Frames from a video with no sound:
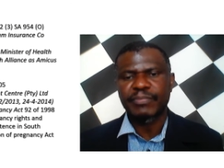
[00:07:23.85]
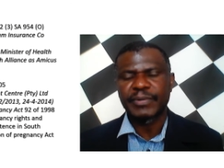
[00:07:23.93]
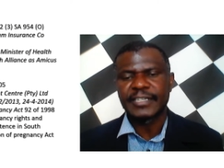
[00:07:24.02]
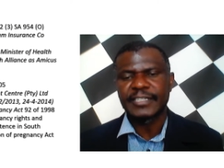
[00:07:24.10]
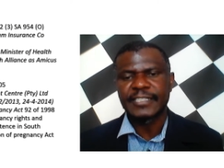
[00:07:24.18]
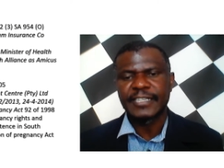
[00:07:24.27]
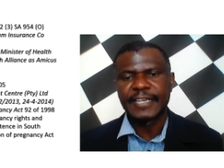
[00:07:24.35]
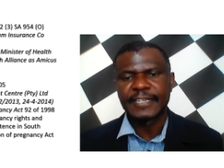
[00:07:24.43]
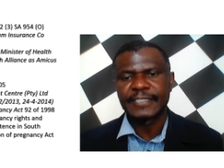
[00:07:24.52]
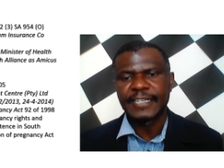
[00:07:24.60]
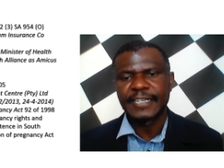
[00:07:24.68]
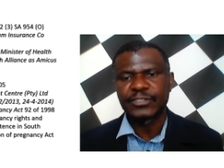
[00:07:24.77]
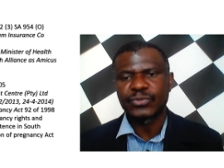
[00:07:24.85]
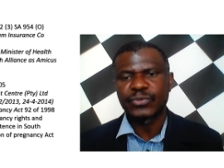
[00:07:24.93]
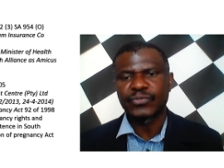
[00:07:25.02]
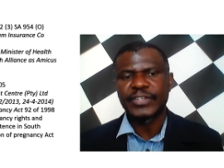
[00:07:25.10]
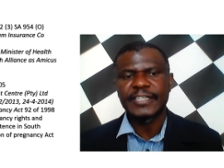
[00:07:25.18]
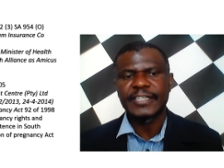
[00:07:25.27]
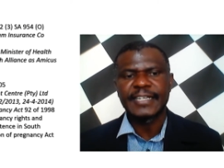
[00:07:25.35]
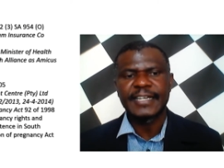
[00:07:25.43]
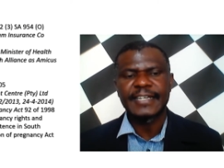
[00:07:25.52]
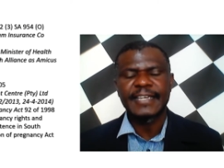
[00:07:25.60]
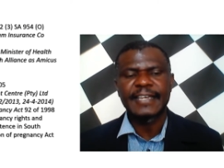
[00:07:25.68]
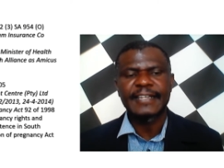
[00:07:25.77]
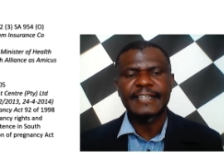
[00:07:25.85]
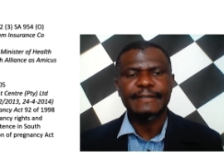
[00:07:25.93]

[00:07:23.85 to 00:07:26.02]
pregnancy, Act 92 of 1998,